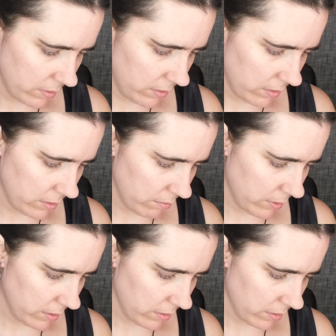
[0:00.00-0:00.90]
What do
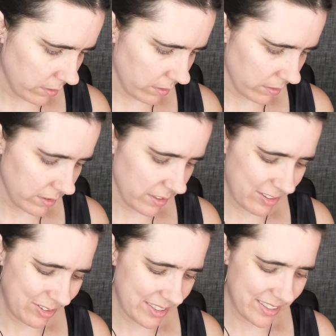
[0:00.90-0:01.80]
we think?
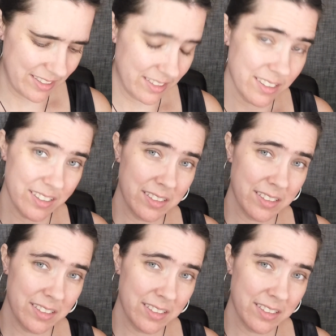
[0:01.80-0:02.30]
Citrusy?